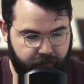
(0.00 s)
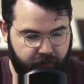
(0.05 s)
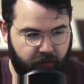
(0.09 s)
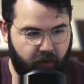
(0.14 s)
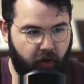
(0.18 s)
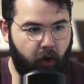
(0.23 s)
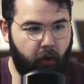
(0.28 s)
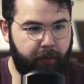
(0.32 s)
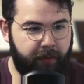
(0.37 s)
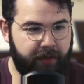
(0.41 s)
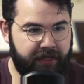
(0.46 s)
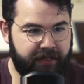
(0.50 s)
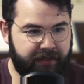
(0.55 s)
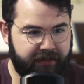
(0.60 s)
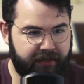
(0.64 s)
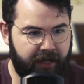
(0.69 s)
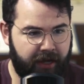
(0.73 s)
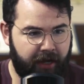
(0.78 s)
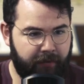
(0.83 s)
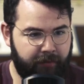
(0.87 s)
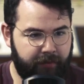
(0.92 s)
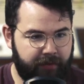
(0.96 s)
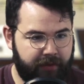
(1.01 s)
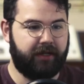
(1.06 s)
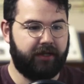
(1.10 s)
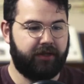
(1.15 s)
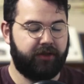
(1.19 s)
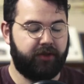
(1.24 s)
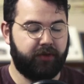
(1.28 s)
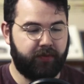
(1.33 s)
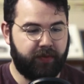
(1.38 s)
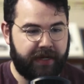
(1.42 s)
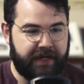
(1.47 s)
open this up,
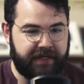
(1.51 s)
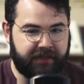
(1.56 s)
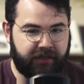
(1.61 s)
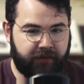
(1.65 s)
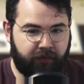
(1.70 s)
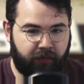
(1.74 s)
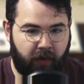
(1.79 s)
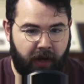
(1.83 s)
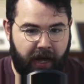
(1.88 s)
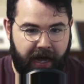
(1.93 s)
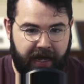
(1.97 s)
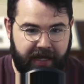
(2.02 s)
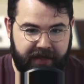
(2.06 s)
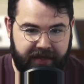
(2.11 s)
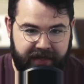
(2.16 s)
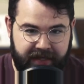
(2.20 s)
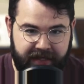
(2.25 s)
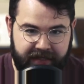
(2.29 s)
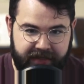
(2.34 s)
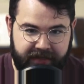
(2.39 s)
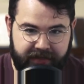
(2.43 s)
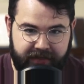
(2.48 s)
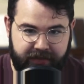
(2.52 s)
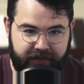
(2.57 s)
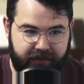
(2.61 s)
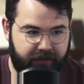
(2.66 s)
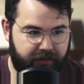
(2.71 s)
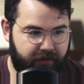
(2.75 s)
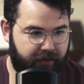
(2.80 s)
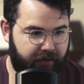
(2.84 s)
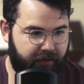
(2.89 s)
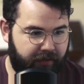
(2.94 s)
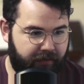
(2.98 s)
the reason why this,
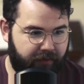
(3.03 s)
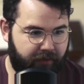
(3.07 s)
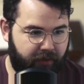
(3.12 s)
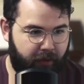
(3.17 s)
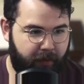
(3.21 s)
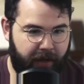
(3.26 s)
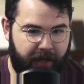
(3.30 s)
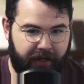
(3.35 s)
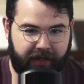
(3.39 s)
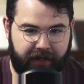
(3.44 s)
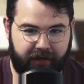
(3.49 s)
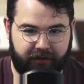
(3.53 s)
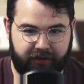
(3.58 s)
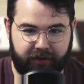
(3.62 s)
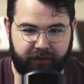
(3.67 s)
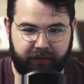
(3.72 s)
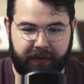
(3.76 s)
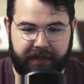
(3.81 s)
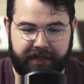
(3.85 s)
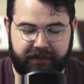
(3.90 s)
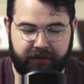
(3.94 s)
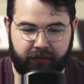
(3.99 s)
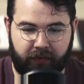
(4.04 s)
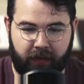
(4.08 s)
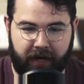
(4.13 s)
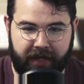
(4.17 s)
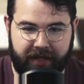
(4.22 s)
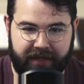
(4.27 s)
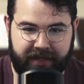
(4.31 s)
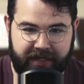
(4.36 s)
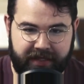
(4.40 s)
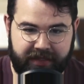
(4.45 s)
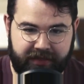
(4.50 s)
or go back here, the reason why
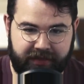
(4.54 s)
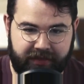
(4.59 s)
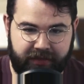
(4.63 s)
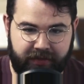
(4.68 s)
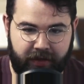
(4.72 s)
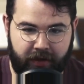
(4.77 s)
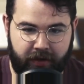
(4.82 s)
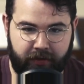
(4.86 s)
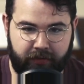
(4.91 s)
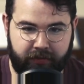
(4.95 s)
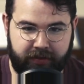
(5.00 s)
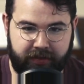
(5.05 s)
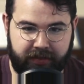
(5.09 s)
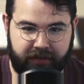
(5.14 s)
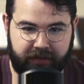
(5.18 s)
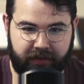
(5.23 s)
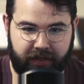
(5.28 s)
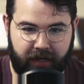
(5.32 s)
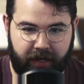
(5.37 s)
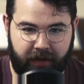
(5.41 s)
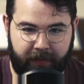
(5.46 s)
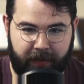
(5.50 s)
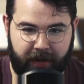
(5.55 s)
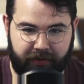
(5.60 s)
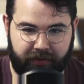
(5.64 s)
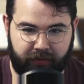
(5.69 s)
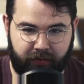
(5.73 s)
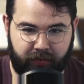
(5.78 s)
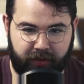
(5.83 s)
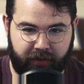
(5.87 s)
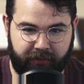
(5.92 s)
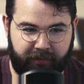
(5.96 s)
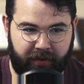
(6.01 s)
this note about the
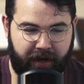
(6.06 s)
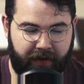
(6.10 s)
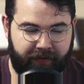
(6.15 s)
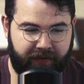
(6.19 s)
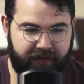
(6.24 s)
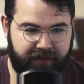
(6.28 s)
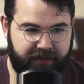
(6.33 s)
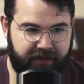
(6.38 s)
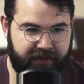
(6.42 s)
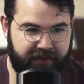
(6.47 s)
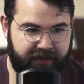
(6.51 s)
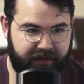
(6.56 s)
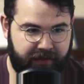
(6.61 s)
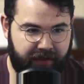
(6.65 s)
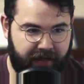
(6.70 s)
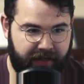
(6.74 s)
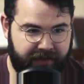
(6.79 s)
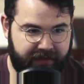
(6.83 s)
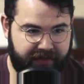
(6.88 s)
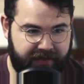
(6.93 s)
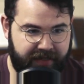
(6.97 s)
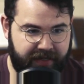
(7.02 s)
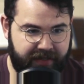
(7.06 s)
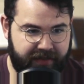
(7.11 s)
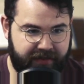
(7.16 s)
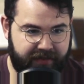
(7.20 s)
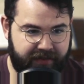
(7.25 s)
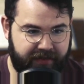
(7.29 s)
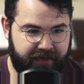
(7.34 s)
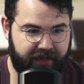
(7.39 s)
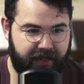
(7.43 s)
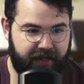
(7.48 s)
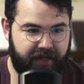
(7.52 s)
Word of Prophets is,
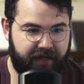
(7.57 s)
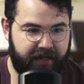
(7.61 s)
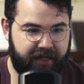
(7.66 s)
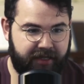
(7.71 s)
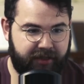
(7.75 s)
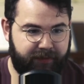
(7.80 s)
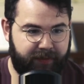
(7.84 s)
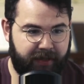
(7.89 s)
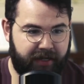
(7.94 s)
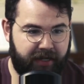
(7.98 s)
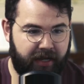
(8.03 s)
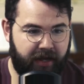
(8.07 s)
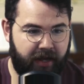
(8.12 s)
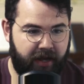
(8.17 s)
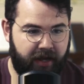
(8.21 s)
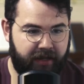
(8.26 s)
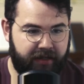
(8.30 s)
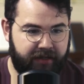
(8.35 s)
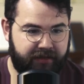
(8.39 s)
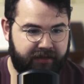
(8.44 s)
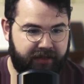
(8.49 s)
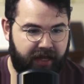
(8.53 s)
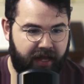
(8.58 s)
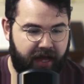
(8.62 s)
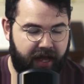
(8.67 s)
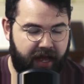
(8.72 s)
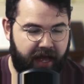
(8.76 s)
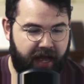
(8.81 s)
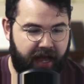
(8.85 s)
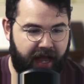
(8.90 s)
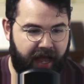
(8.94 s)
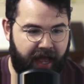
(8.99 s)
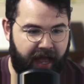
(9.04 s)
exists is because
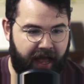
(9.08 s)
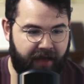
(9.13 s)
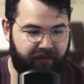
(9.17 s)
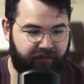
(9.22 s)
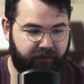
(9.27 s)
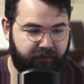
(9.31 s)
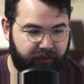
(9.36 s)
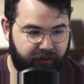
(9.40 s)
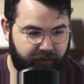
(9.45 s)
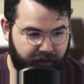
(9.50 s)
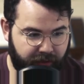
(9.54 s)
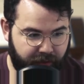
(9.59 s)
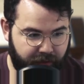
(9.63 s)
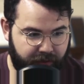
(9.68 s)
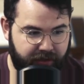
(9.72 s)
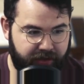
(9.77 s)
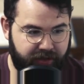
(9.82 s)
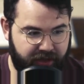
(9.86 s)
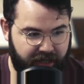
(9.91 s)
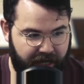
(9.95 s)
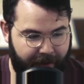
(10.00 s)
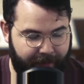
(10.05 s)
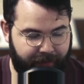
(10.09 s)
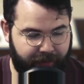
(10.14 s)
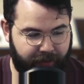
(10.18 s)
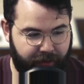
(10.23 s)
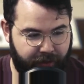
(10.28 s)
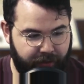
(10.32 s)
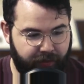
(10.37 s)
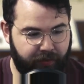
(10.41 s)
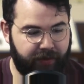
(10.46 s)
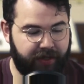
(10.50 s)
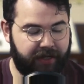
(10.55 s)
I have Luke chapter
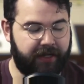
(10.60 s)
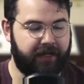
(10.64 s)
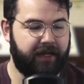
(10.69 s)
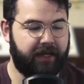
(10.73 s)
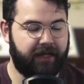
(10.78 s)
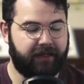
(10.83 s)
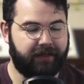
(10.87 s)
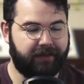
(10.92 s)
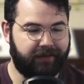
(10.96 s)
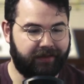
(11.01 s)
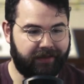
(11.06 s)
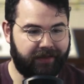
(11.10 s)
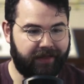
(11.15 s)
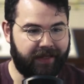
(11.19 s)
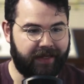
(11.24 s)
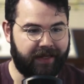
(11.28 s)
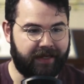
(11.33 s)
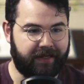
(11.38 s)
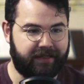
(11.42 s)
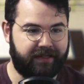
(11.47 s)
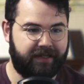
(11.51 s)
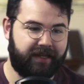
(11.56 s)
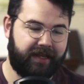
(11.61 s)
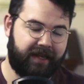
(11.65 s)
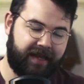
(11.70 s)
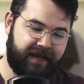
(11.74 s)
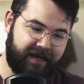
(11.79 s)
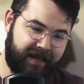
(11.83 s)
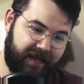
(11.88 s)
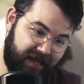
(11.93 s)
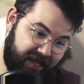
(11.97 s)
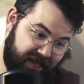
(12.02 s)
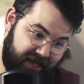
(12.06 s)
three linked
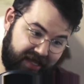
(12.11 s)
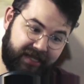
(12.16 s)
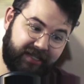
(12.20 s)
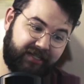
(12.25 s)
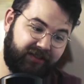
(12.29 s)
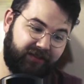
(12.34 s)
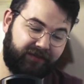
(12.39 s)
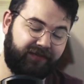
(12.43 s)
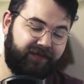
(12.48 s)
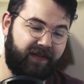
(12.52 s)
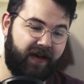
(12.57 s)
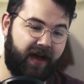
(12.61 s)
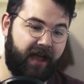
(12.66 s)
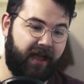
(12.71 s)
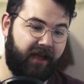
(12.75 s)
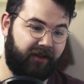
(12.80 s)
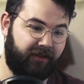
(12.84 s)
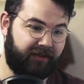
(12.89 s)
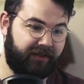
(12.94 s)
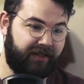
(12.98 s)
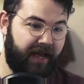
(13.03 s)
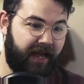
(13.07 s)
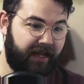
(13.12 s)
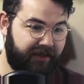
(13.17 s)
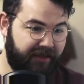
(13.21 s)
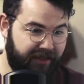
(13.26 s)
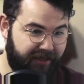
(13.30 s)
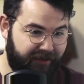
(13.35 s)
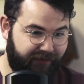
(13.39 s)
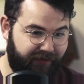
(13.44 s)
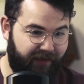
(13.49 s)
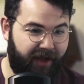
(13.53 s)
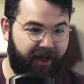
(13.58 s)
in this file, not
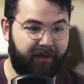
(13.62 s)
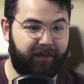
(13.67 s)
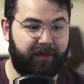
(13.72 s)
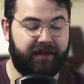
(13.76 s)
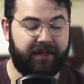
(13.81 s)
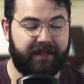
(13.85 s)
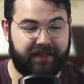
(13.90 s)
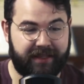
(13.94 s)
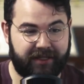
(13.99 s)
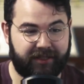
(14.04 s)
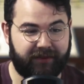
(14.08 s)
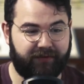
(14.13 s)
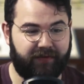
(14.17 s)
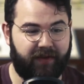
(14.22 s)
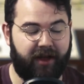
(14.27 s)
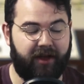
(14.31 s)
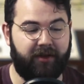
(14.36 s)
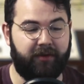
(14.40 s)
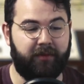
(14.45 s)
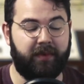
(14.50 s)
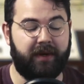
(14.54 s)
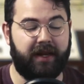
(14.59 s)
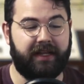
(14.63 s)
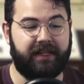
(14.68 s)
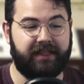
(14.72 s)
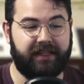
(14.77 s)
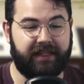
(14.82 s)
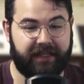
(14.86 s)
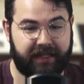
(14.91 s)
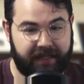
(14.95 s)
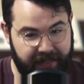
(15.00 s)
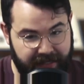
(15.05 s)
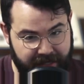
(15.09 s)
this file, but in this file. And when I
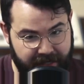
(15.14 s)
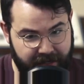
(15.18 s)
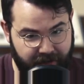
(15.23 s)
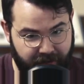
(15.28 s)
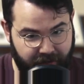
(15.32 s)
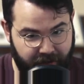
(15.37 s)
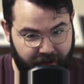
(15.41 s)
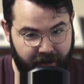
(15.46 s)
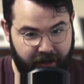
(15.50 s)
click here,